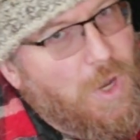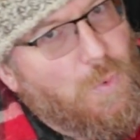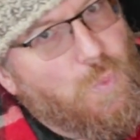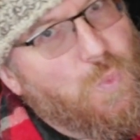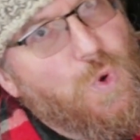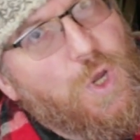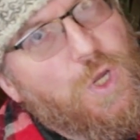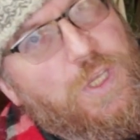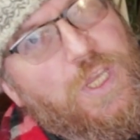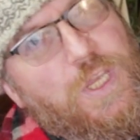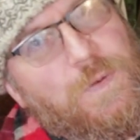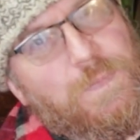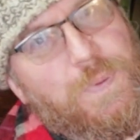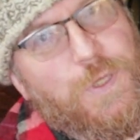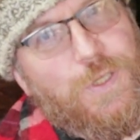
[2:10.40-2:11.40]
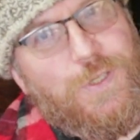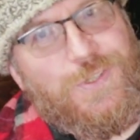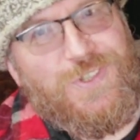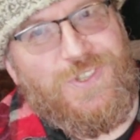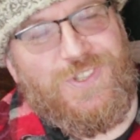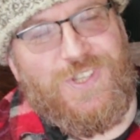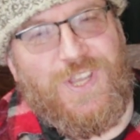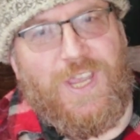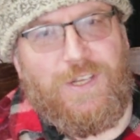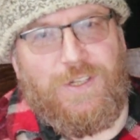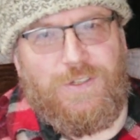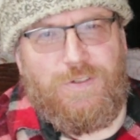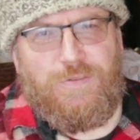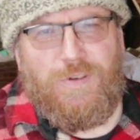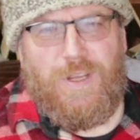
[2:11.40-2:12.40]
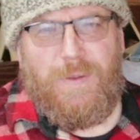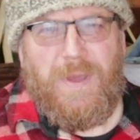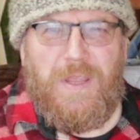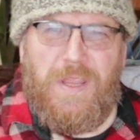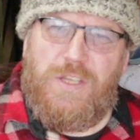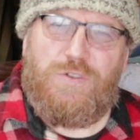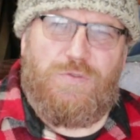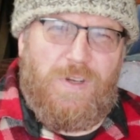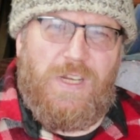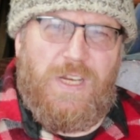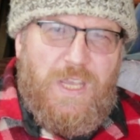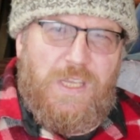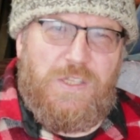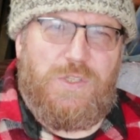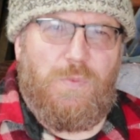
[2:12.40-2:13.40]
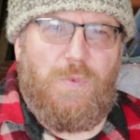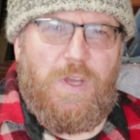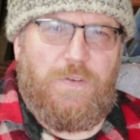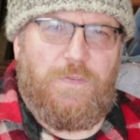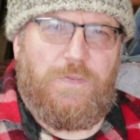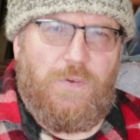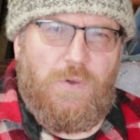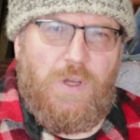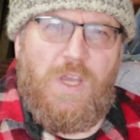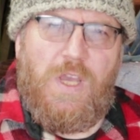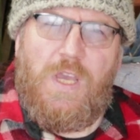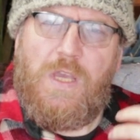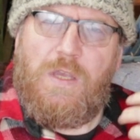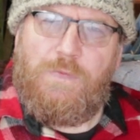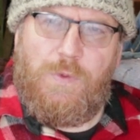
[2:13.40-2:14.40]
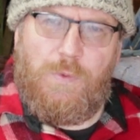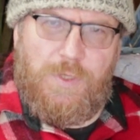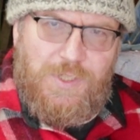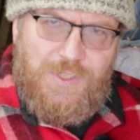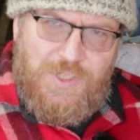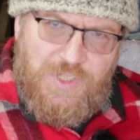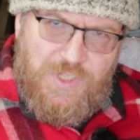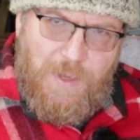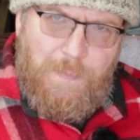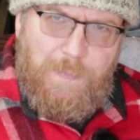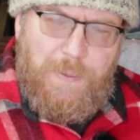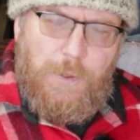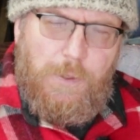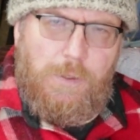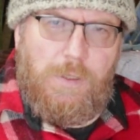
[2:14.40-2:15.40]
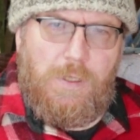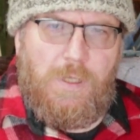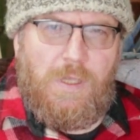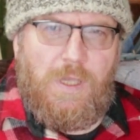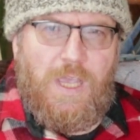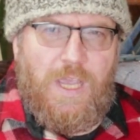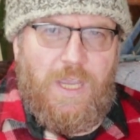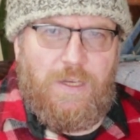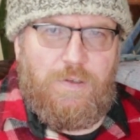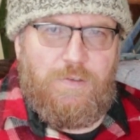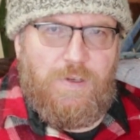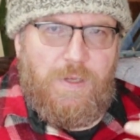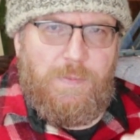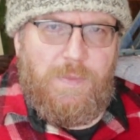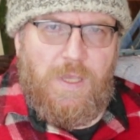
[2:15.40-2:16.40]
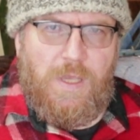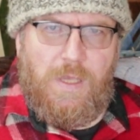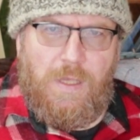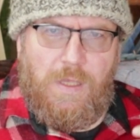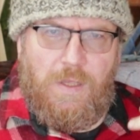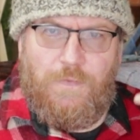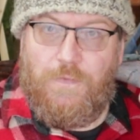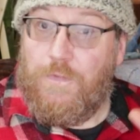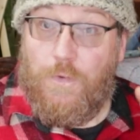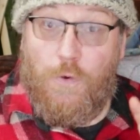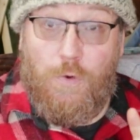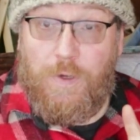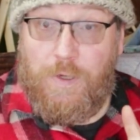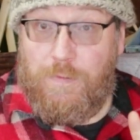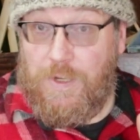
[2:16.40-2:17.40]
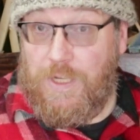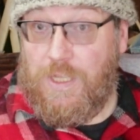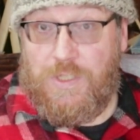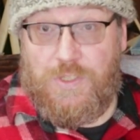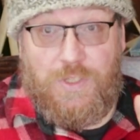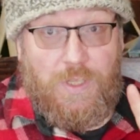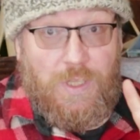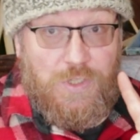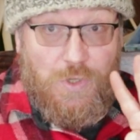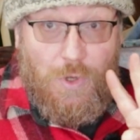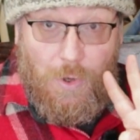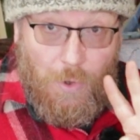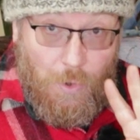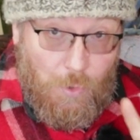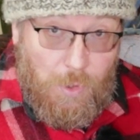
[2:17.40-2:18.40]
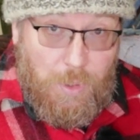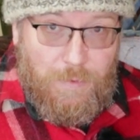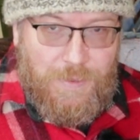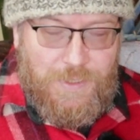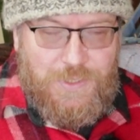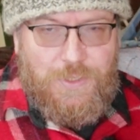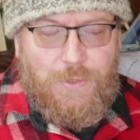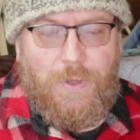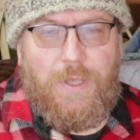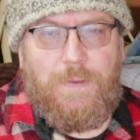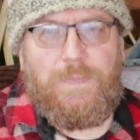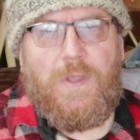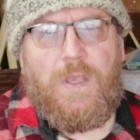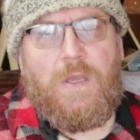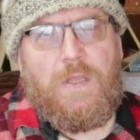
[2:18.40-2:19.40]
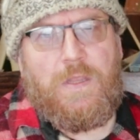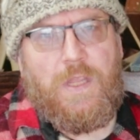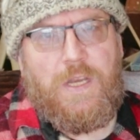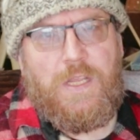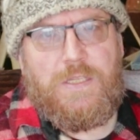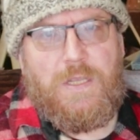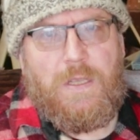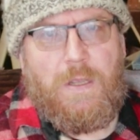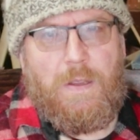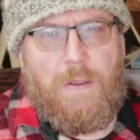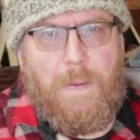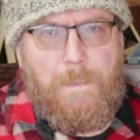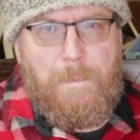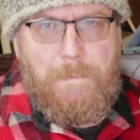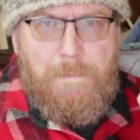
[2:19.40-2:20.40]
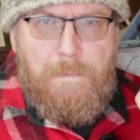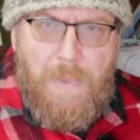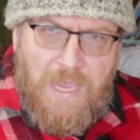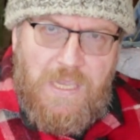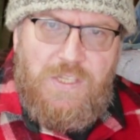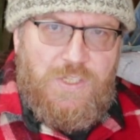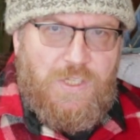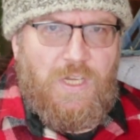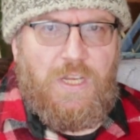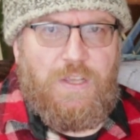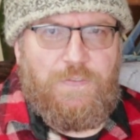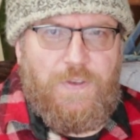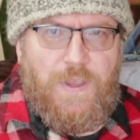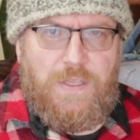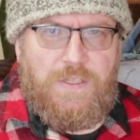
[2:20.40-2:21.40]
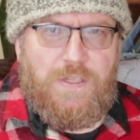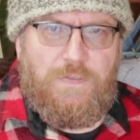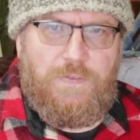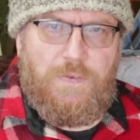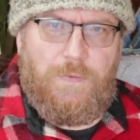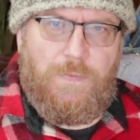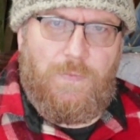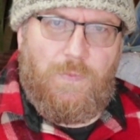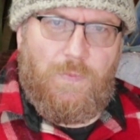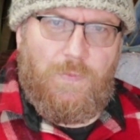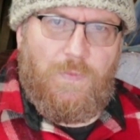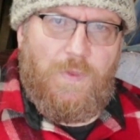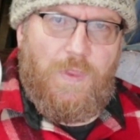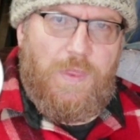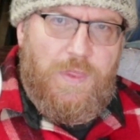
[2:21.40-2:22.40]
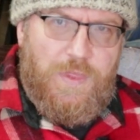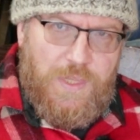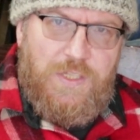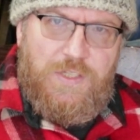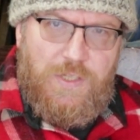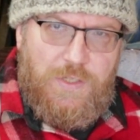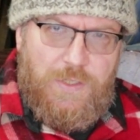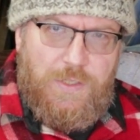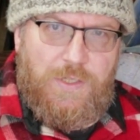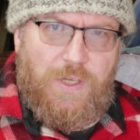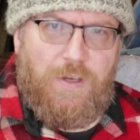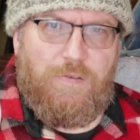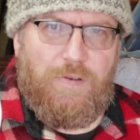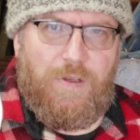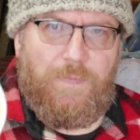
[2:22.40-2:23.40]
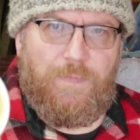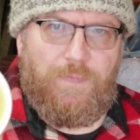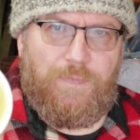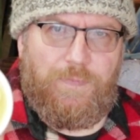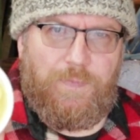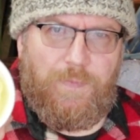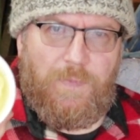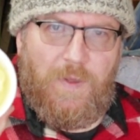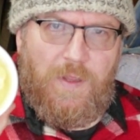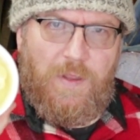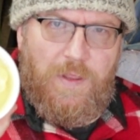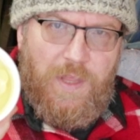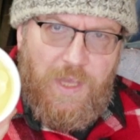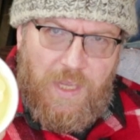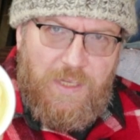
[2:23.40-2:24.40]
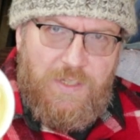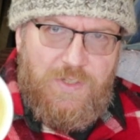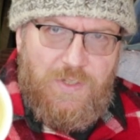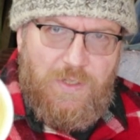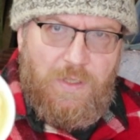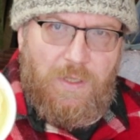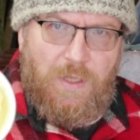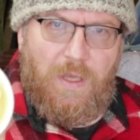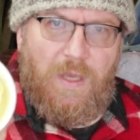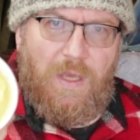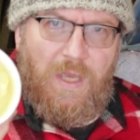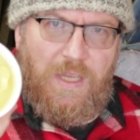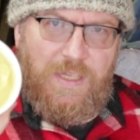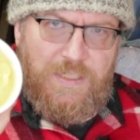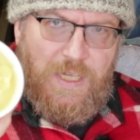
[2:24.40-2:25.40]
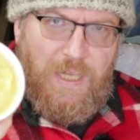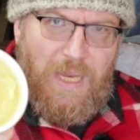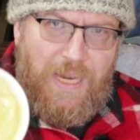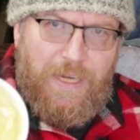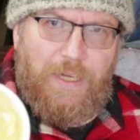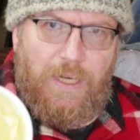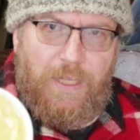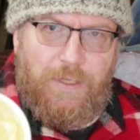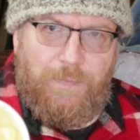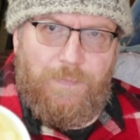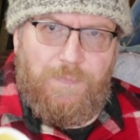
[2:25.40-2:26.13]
working person's hand cream. And this really is the one for if you want a simple hand cream, 4 ingredients. That's all there is to it. That is amazingly effective. This is the secret. This is lanolin.